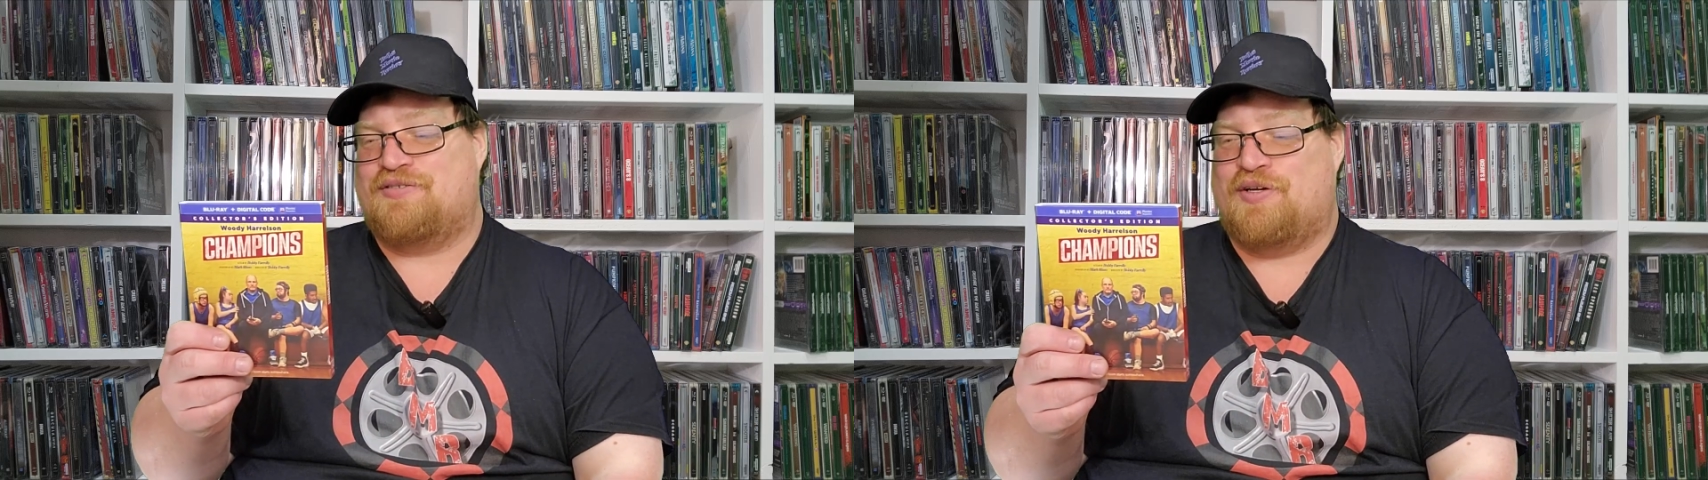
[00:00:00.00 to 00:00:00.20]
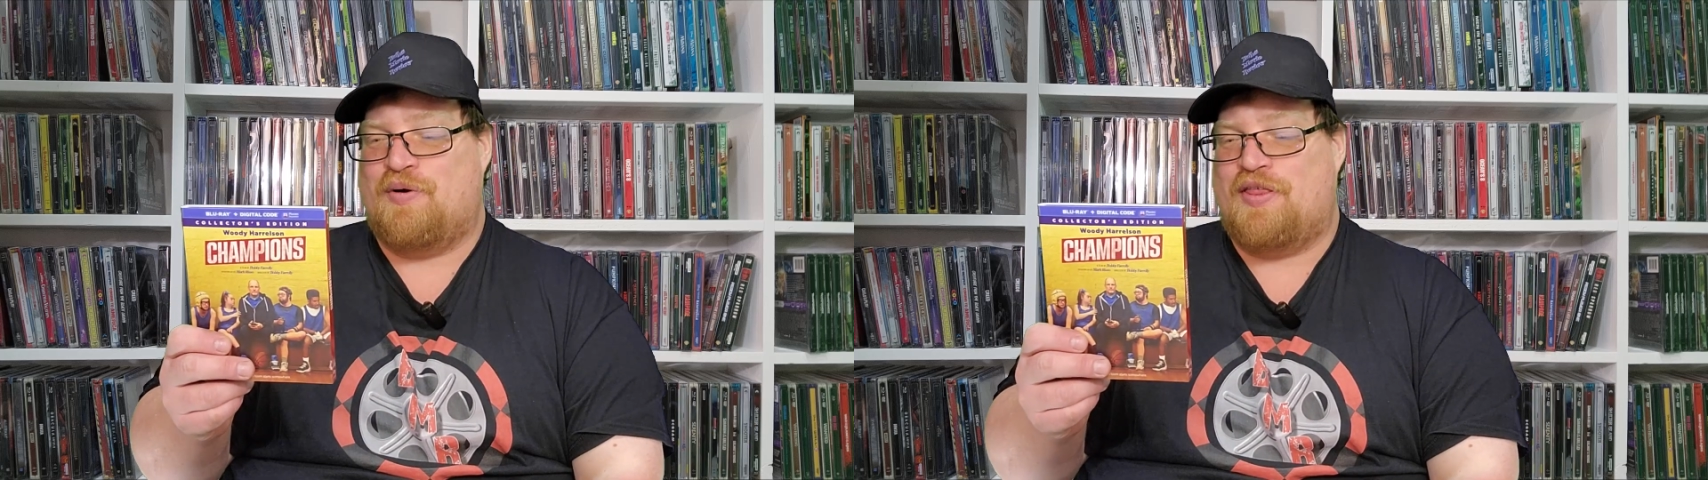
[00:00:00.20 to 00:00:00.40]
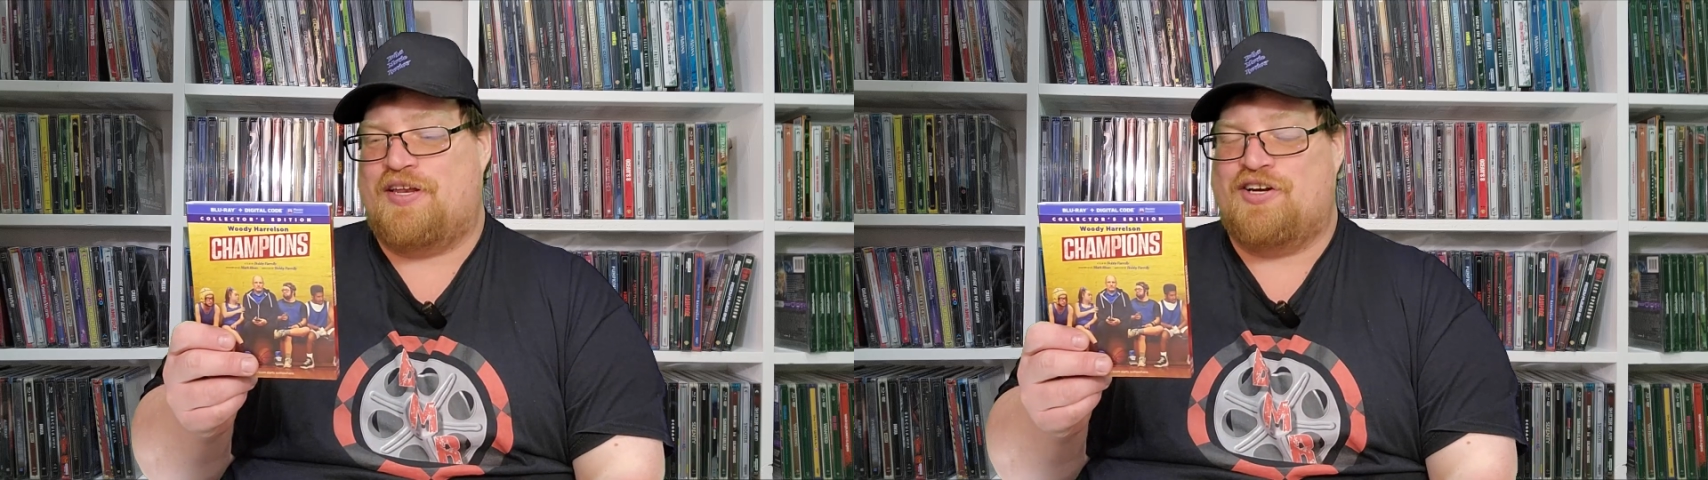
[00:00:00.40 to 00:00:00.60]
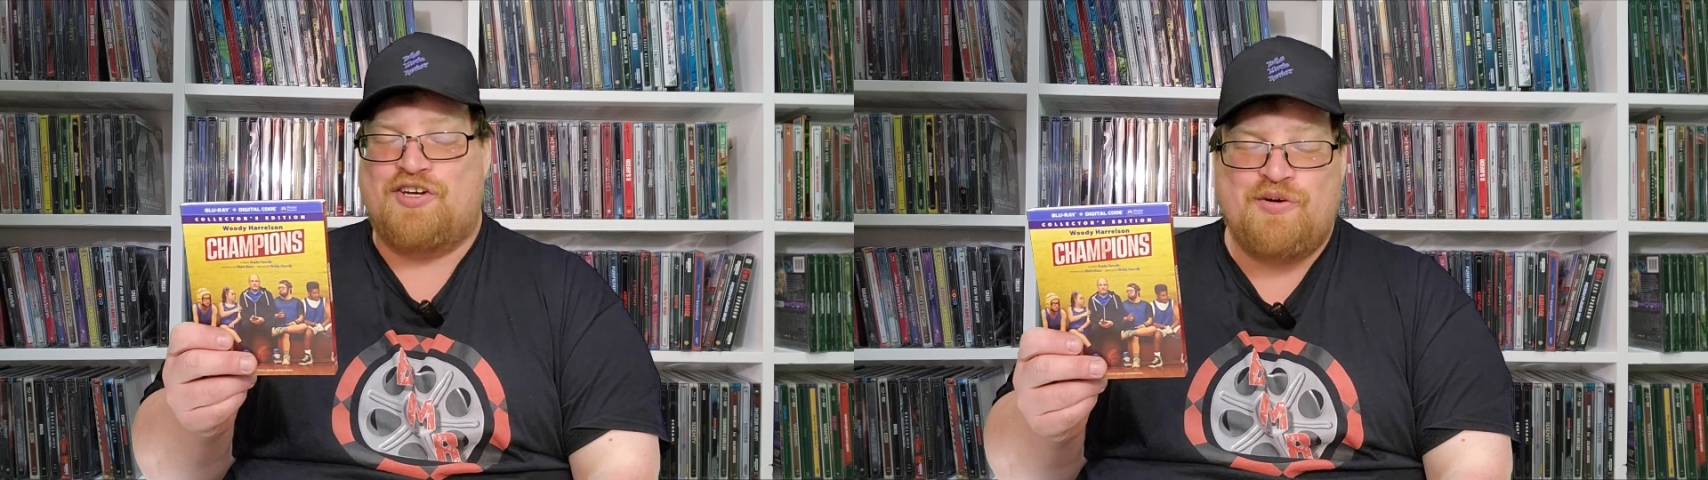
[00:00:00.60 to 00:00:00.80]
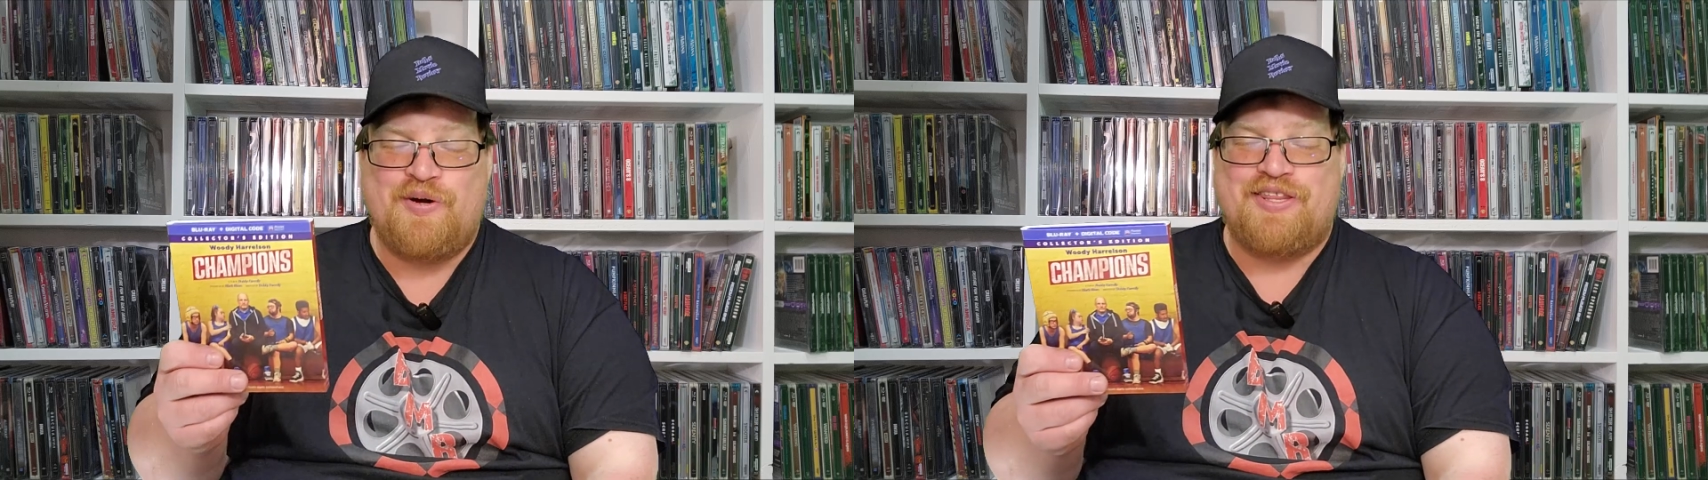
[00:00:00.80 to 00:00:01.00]
really want anything to
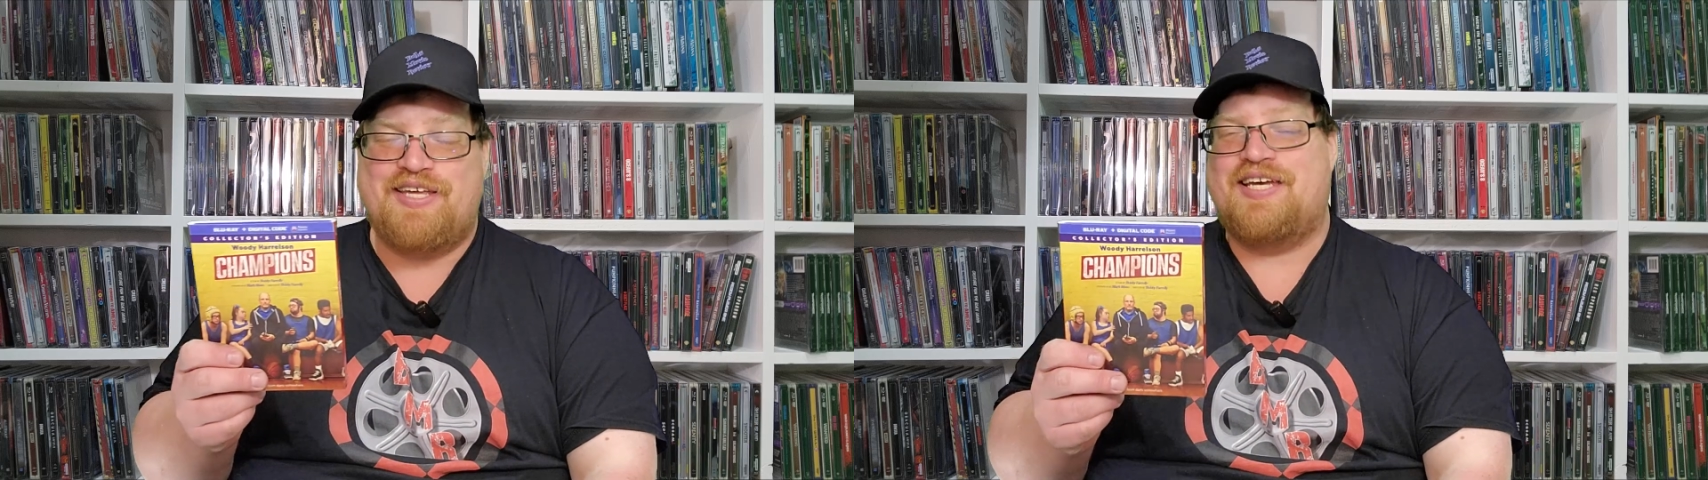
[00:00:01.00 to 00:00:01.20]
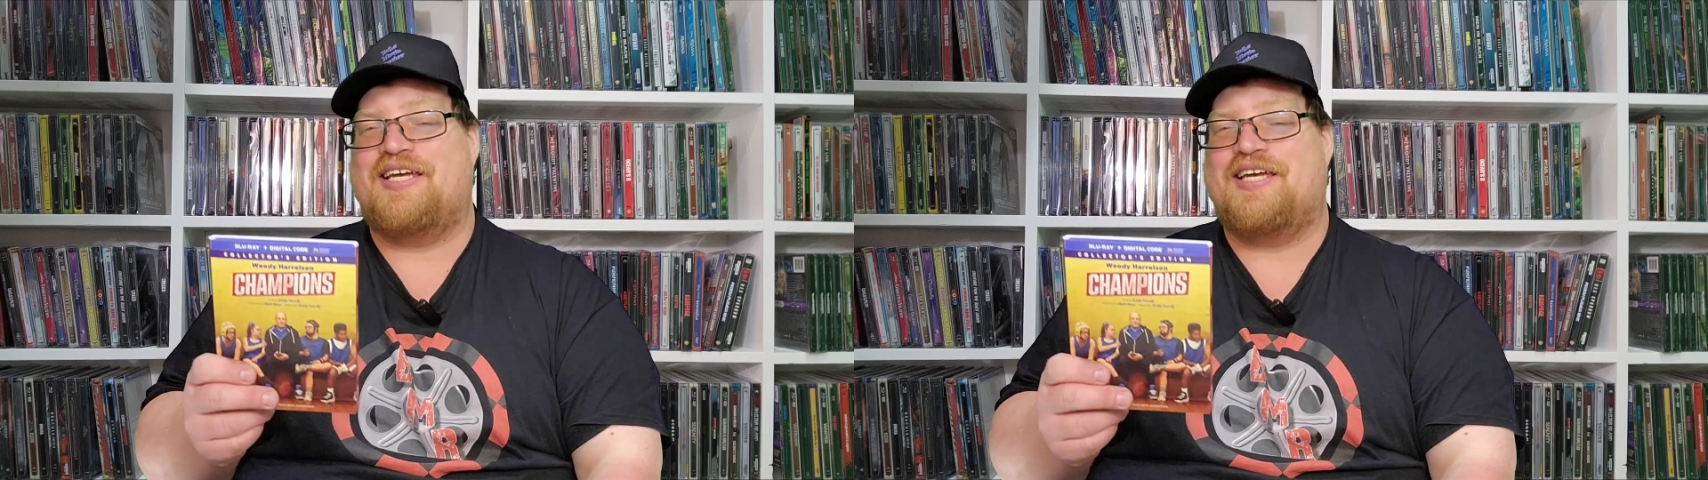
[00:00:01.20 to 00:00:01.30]
do with it